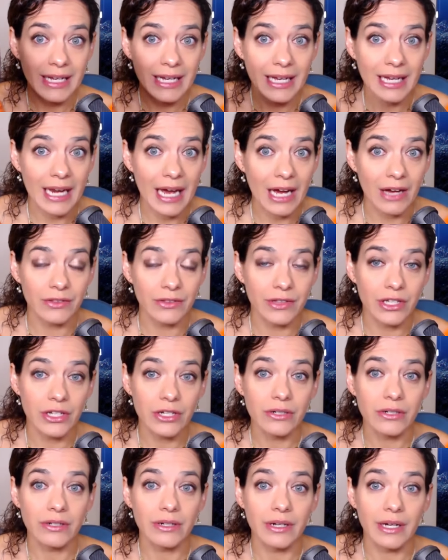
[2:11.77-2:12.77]
get out the
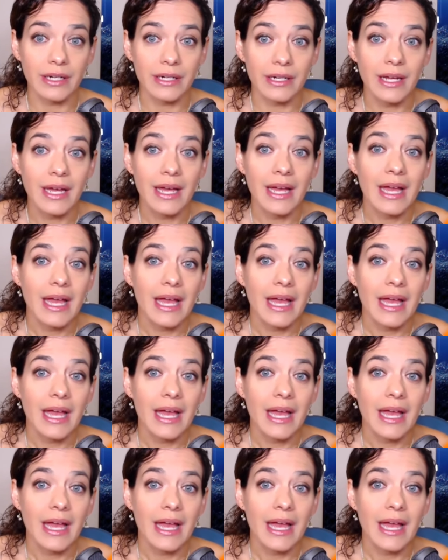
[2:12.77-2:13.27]
urine